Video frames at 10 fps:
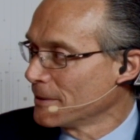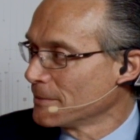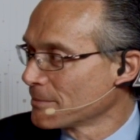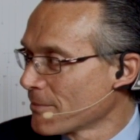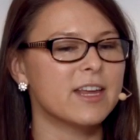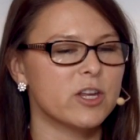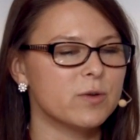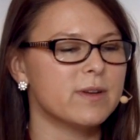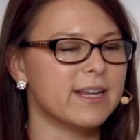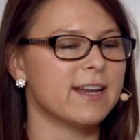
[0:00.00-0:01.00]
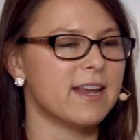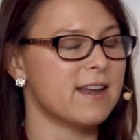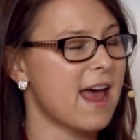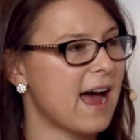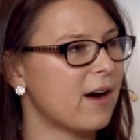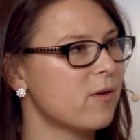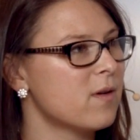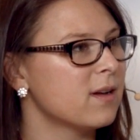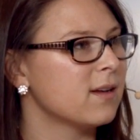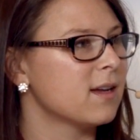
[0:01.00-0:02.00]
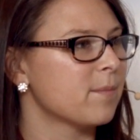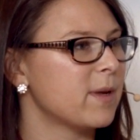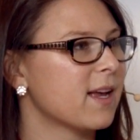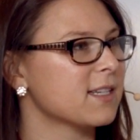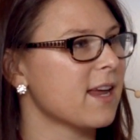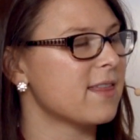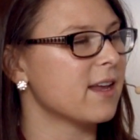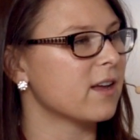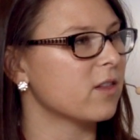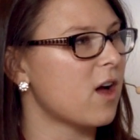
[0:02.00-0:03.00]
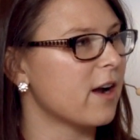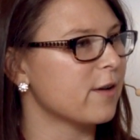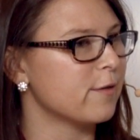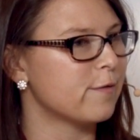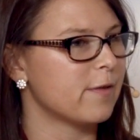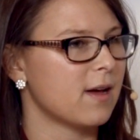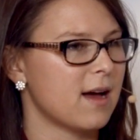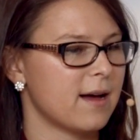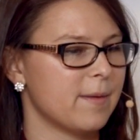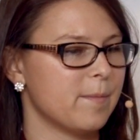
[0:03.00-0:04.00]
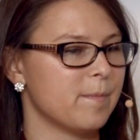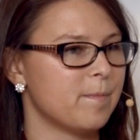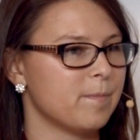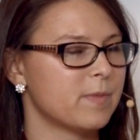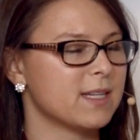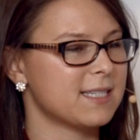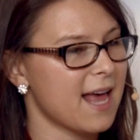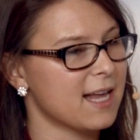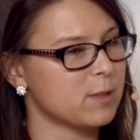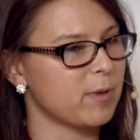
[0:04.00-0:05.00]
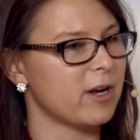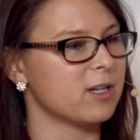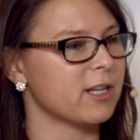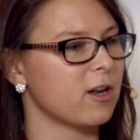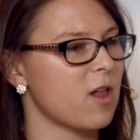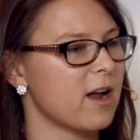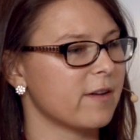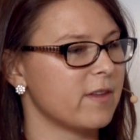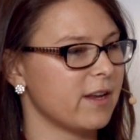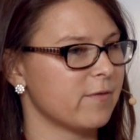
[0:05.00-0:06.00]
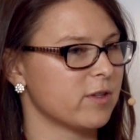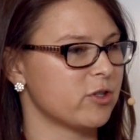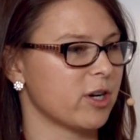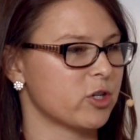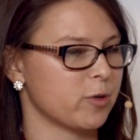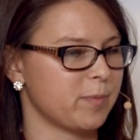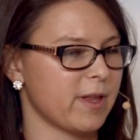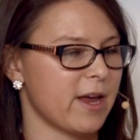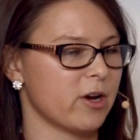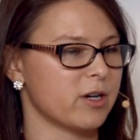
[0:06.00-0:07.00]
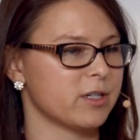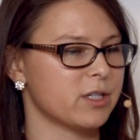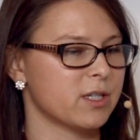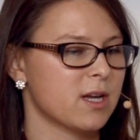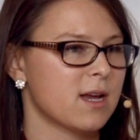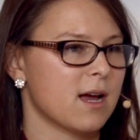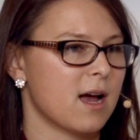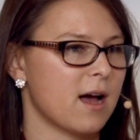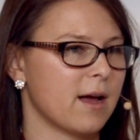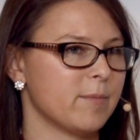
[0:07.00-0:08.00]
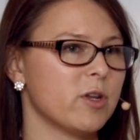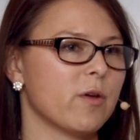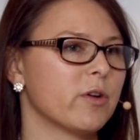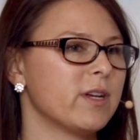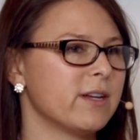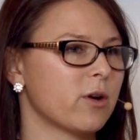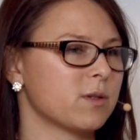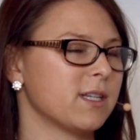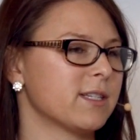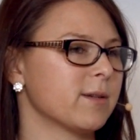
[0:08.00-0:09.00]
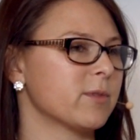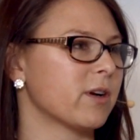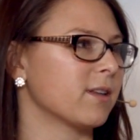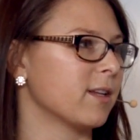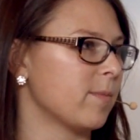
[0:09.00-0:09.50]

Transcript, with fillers: I think you need it now because I think a lot of um, the SaaS players and a lot of the infrastructure players, um, you know, their ecosystems are a little